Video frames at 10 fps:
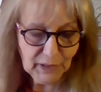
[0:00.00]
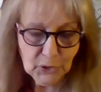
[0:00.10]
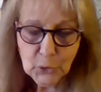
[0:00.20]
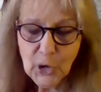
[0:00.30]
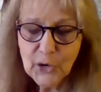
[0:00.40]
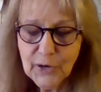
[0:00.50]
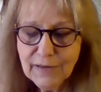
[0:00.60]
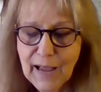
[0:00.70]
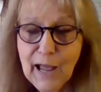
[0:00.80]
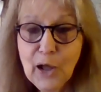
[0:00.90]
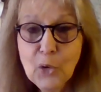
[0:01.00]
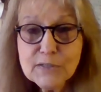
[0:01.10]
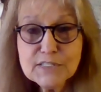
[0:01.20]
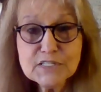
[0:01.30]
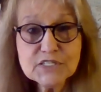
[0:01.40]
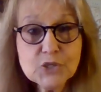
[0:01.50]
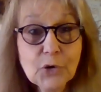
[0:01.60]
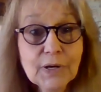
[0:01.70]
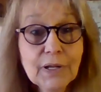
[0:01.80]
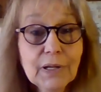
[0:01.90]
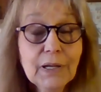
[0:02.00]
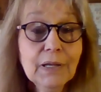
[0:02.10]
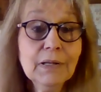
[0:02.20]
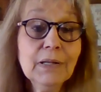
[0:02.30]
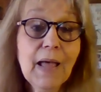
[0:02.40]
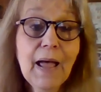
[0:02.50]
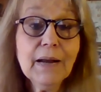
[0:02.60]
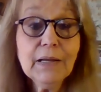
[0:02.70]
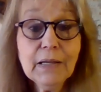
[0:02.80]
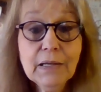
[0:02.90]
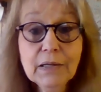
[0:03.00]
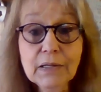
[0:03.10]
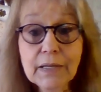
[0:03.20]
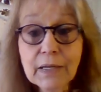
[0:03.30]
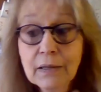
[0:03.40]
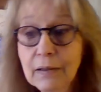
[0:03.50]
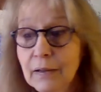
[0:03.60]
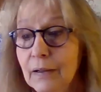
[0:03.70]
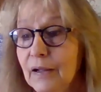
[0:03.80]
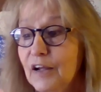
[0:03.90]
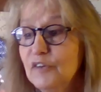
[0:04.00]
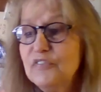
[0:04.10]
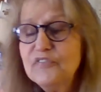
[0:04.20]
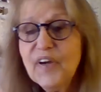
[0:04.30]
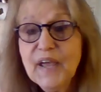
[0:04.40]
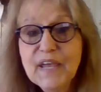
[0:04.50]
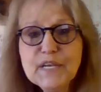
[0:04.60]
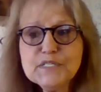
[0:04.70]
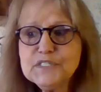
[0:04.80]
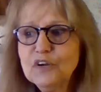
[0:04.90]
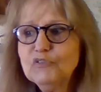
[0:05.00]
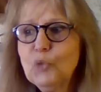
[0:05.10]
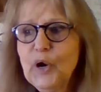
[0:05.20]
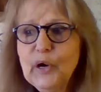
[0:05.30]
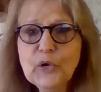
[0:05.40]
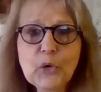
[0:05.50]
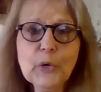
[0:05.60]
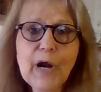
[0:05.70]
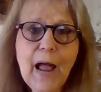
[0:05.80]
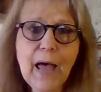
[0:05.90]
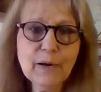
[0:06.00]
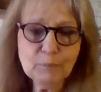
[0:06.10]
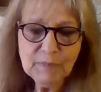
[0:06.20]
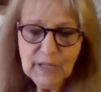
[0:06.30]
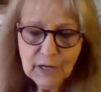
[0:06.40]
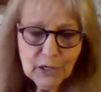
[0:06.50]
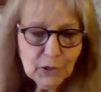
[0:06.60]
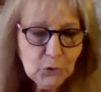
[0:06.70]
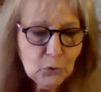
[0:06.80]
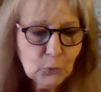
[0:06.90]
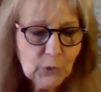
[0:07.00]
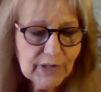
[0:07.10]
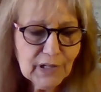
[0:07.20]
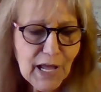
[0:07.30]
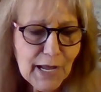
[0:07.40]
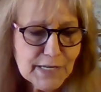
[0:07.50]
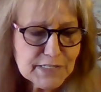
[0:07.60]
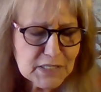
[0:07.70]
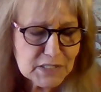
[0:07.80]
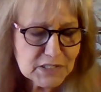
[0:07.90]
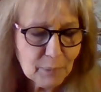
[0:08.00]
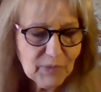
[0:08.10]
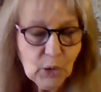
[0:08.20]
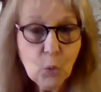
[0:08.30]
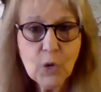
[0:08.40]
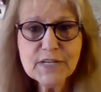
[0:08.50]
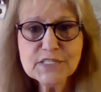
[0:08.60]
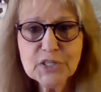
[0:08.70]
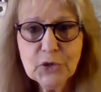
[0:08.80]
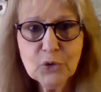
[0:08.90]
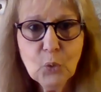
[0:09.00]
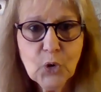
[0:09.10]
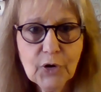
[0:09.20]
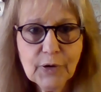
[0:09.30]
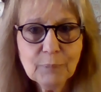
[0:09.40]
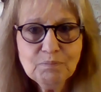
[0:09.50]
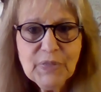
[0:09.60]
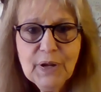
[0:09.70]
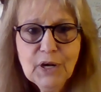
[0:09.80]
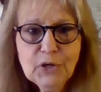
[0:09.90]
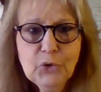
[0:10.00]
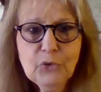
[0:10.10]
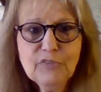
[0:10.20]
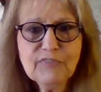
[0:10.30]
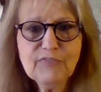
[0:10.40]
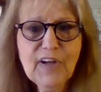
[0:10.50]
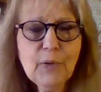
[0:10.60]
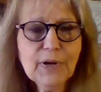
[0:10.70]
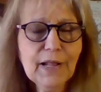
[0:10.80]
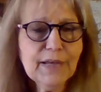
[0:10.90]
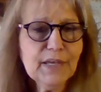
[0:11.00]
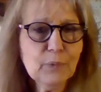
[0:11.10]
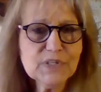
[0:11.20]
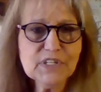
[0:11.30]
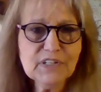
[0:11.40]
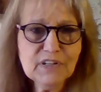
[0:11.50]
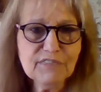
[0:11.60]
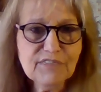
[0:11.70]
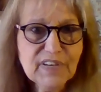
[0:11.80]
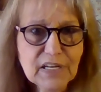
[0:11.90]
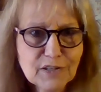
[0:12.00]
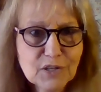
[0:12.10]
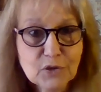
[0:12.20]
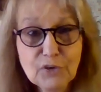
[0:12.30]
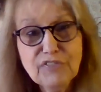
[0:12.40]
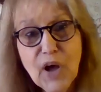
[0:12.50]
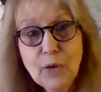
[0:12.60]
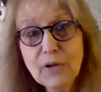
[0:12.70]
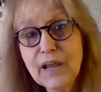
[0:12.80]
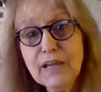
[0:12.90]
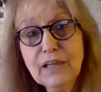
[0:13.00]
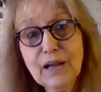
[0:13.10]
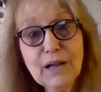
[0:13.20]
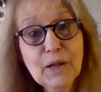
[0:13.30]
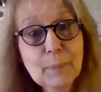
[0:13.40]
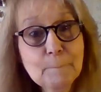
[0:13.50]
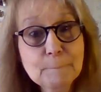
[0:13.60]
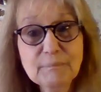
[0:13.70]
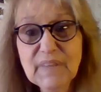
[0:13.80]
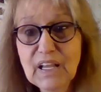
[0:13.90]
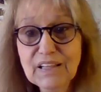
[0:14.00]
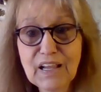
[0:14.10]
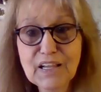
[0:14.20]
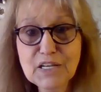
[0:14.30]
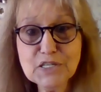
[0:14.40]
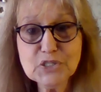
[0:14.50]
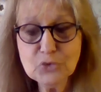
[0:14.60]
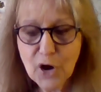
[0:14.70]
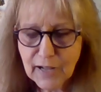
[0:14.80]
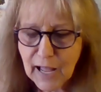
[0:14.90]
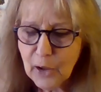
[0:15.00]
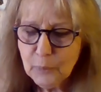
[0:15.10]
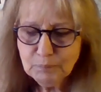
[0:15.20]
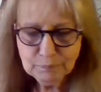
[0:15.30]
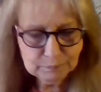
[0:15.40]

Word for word: You are now starting in that healing phase of where you're at. You realize that something wasn't going to work. You felt like it was a defeat. You felt like um, eh, you struck out.